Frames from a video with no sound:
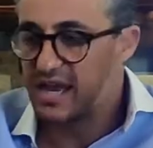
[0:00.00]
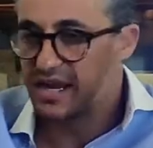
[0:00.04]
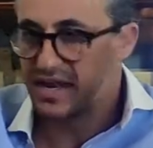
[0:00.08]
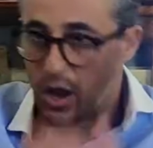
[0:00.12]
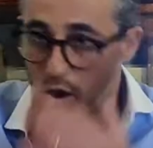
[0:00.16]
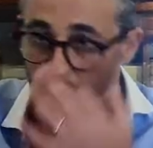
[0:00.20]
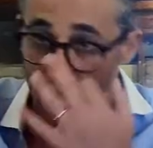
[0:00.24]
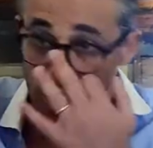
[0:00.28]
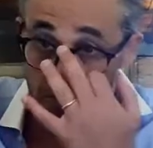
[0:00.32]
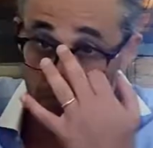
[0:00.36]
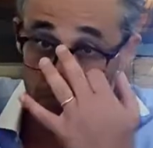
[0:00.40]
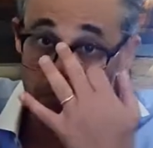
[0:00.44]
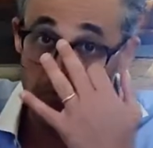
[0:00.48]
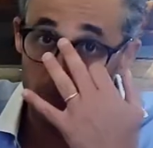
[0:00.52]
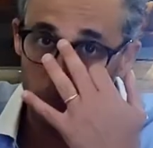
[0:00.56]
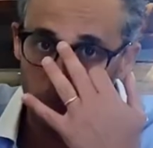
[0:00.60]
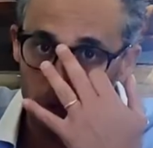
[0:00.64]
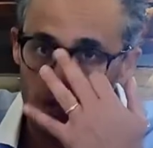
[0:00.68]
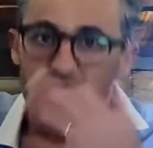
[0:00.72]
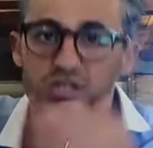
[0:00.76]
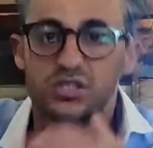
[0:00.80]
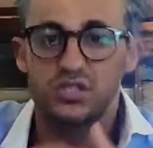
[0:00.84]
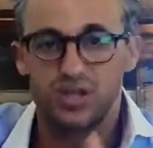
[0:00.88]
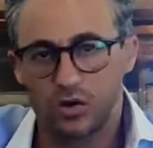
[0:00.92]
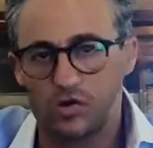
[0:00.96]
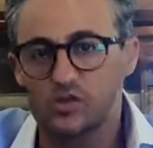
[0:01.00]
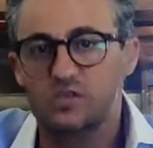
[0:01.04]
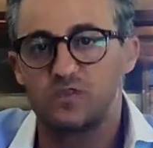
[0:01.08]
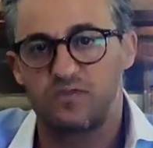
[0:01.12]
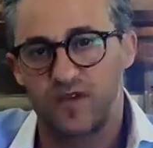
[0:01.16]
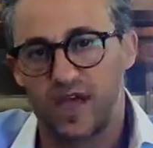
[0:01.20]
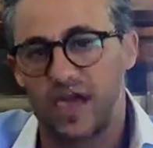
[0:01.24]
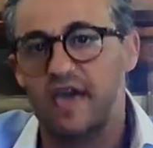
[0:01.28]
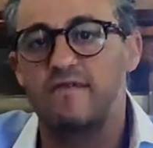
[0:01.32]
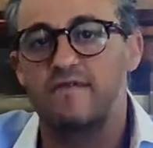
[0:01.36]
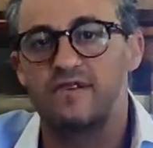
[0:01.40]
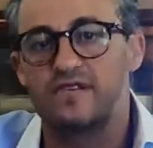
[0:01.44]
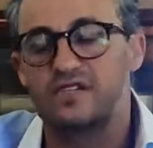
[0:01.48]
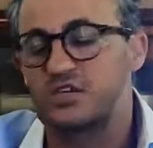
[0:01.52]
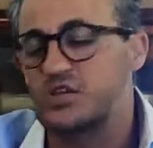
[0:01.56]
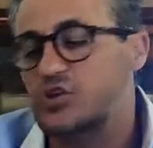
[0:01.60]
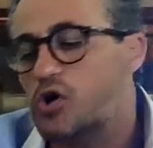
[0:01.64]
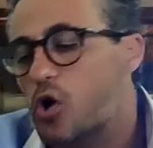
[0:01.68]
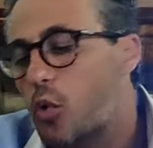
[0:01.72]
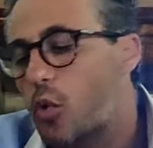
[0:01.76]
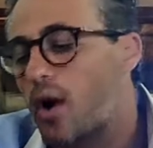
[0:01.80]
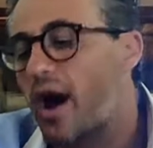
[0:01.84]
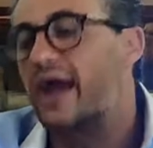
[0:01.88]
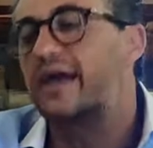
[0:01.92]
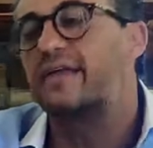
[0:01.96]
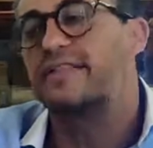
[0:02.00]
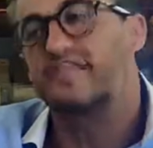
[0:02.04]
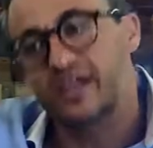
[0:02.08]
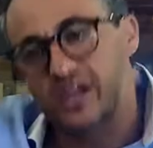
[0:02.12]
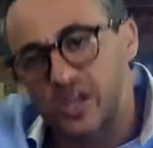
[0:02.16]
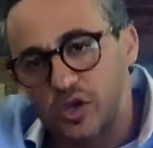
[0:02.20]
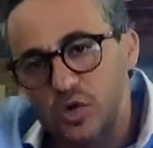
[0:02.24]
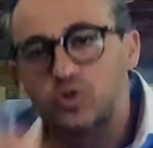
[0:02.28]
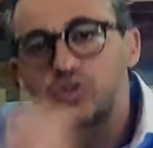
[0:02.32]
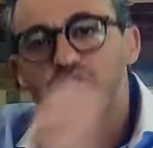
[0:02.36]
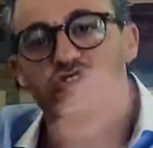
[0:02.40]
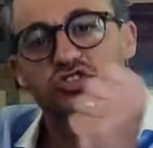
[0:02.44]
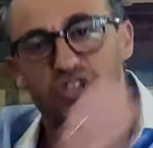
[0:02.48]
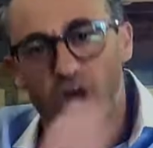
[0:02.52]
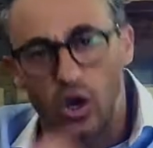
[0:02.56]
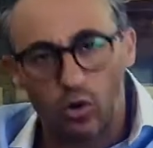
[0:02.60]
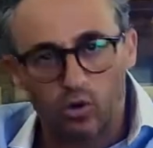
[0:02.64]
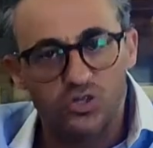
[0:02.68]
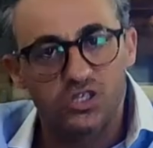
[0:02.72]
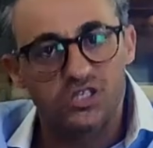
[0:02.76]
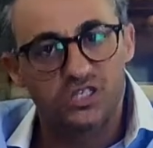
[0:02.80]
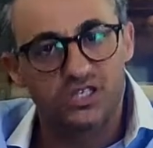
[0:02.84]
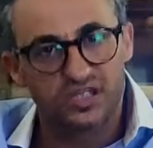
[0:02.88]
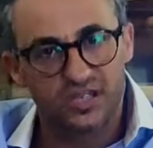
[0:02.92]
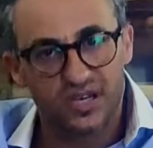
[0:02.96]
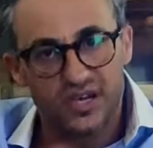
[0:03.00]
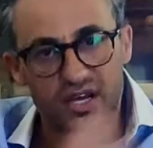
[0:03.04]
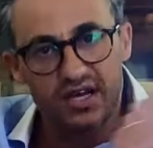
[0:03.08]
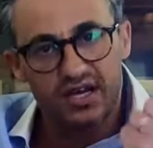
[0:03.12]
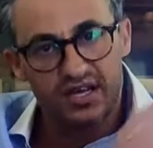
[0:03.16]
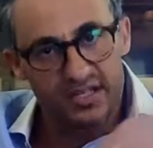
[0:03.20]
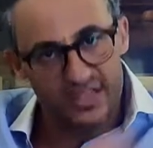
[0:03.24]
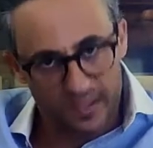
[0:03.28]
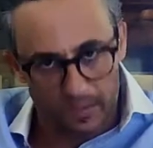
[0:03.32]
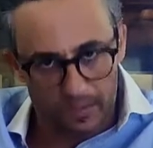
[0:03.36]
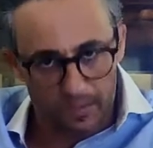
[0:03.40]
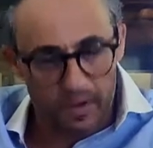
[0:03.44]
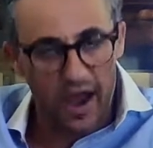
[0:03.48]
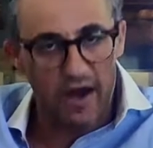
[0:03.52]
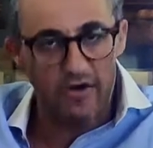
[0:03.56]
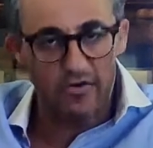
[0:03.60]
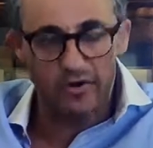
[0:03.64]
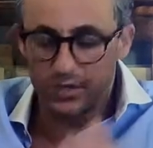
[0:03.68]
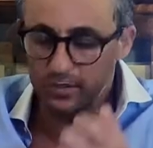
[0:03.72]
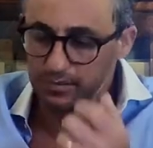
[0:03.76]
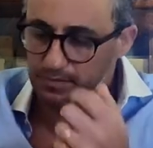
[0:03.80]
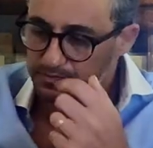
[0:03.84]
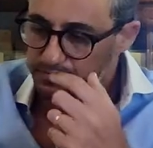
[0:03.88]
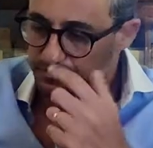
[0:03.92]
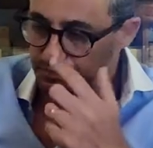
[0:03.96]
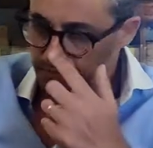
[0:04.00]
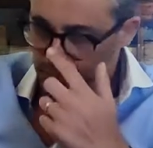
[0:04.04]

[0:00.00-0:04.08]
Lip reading: Now, if you want those flavors in your wine, then you would toast the barrel.